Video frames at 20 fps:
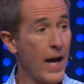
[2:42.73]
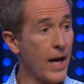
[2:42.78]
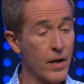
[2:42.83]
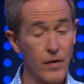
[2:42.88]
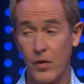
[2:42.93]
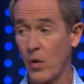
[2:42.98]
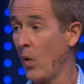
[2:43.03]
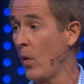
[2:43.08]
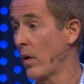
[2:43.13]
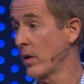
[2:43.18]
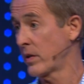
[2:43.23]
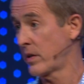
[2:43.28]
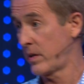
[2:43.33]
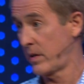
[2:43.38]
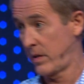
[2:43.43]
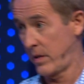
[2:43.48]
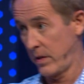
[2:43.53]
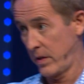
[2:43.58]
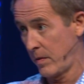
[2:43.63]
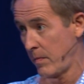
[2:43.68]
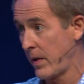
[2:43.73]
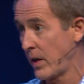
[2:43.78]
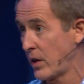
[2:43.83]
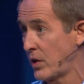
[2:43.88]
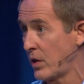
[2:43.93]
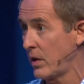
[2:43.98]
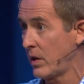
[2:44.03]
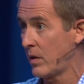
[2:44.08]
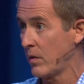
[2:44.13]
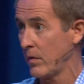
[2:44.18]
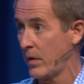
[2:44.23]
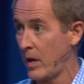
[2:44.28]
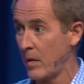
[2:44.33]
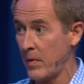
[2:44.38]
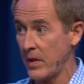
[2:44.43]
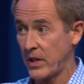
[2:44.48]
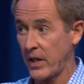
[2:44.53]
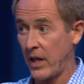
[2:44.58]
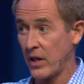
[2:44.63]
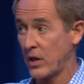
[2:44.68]
And of course, just to make sure you don't hear
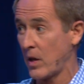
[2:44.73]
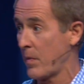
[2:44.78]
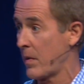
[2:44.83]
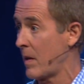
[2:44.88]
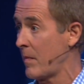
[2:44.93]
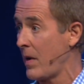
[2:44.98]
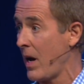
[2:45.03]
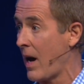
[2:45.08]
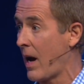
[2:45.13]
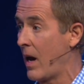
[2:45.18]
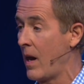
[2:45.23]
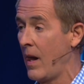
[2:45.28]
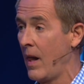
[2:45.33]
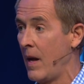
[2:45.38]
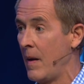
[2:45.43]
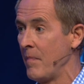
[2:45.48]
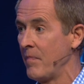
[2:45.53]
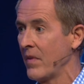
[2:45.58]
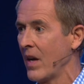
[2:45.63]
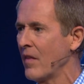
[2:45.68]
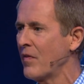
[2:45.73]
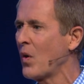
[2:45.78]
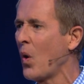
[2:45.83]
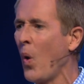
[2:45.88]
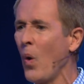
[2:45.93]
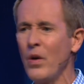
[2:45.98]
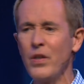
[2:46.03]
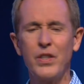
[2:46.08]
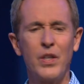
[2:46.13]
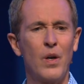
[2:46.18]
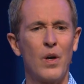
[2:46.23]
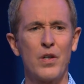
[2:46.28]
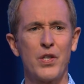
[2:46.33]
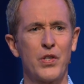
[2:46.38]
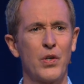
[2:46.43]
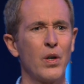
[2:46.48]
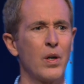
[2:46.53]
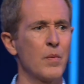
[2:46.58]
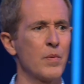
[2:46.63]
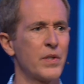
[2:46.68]
me saying something I'm not, of course there are
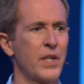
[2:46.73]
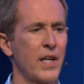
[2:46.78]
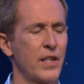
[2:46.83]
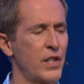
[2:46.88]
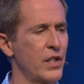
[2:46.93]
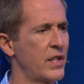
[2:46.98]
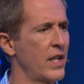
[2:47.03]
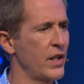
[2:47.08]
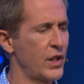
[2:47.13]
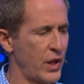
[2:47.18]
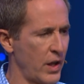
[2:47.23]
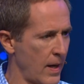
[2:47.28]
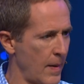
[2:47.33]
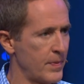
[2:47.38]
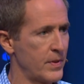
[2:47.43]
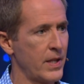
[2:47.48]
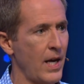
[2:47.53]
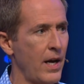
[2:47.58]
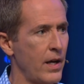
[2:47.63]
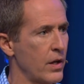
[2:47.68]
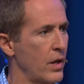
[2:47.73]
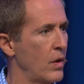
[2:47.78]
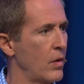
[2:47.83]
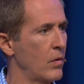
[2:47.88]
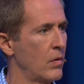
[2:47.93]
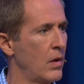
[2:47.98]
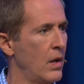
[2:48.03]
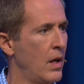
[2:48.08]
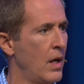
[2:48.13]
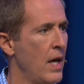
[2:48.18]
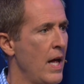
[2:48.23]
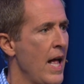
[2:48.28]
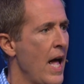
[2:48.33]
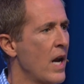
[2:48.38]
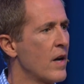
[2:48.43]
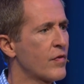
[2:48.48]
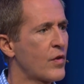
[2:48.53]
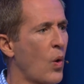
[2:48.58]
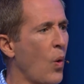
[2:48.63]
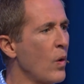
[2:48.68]
circumstances that should upset you.
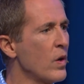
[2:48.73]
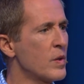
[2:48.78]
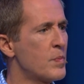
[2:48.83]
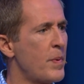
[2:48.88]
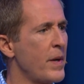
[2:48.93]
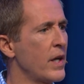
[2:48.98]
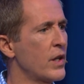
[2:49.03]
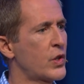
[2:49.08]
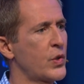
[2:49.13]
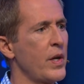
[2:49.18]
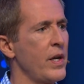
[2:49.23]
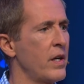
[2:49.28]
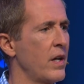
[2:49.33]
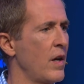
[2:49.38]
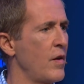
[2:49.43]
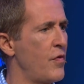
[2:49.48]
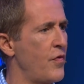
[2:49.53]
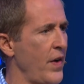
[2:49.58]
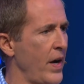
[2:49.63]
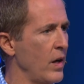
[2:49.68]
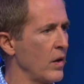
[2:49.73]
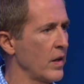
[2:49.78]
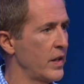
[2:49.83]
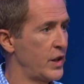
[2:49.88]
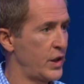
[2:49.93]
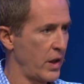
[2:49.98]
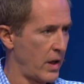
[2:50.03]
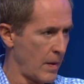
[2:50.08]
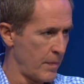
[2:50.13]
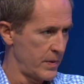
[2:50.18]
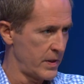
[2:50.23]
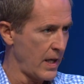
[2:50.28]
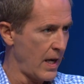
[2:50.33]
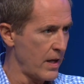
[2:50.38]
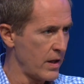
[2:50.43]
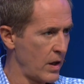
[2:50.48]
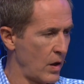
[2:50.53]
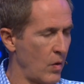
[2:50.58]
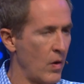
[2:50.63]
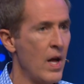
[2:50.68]
And of course being treated unfairly should
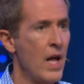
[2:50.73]
upset you.